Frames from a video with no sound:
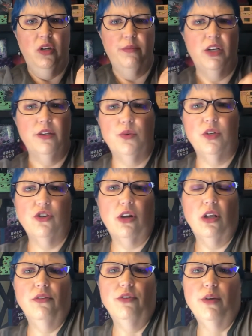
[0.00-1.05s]
I'm not gonna swatch
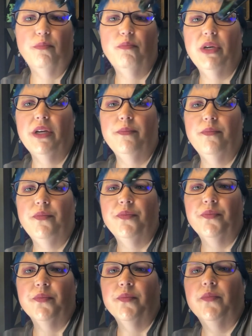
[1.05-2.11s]
all of them, but
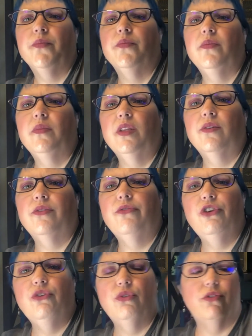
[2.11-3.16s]
there's a
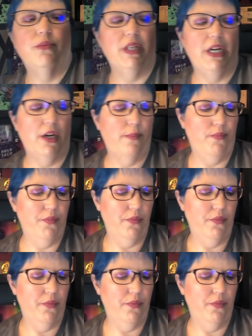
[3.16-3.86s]
few of them there.